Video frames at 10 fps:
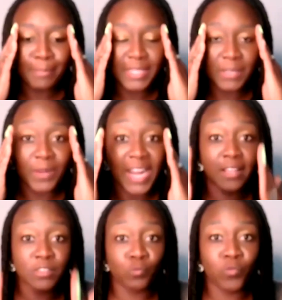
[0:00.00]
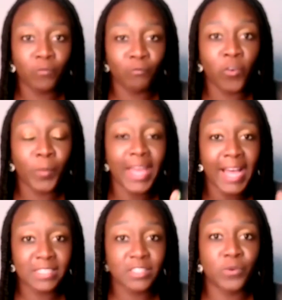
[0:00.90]
But then when we
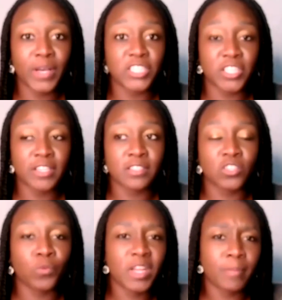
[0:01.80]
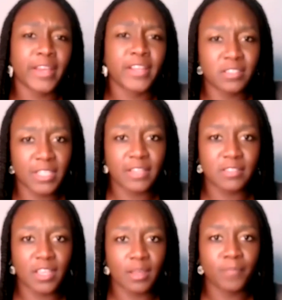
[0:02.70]
ask the question, so what about your sales
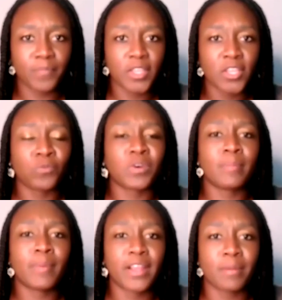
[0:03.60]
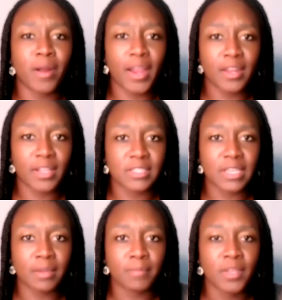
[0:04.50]
team? What about your marketing
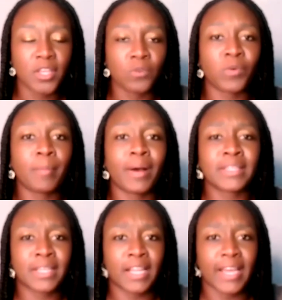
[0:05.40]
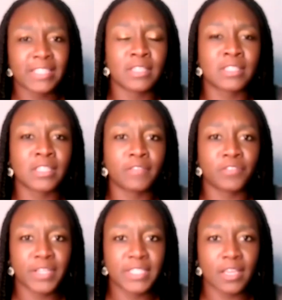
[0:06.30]
team? What about the client
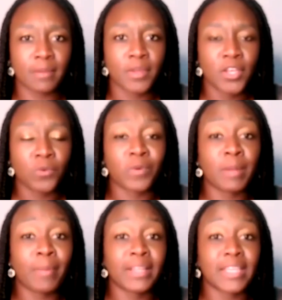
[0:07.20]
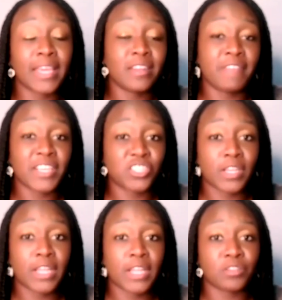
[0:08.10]
delivery team? What about the innovation
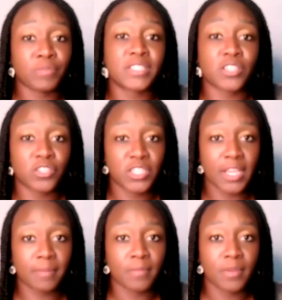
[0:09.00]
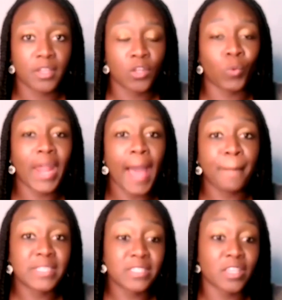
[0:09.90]
and the research team? What
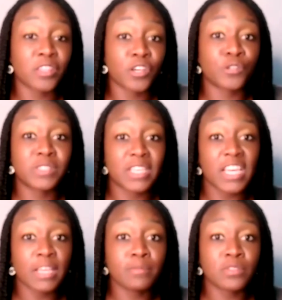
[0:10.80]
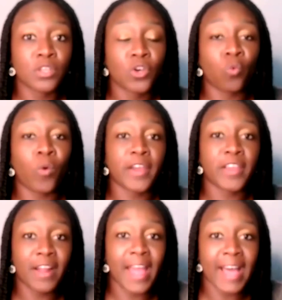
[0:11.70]
happens to those teams while your
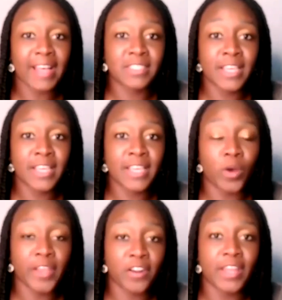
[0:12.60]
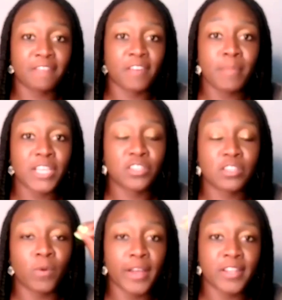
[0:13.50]
assets, while your information,
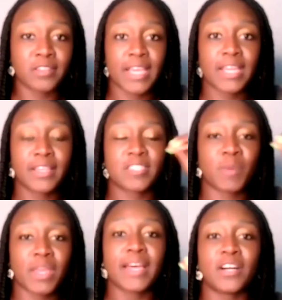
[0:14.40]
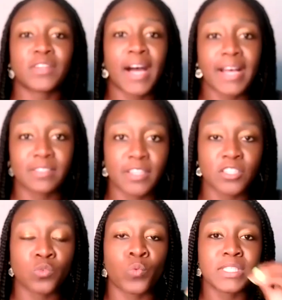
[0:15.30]
while your data is being held hostage?
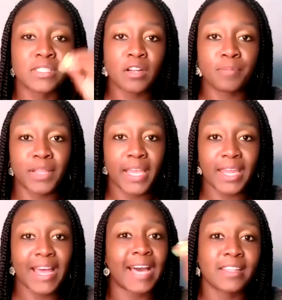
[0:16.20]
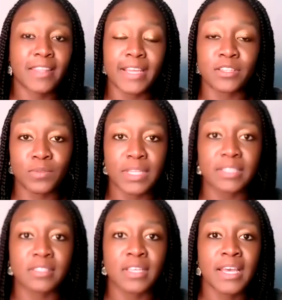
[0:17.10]
What's their plan? How do they do this?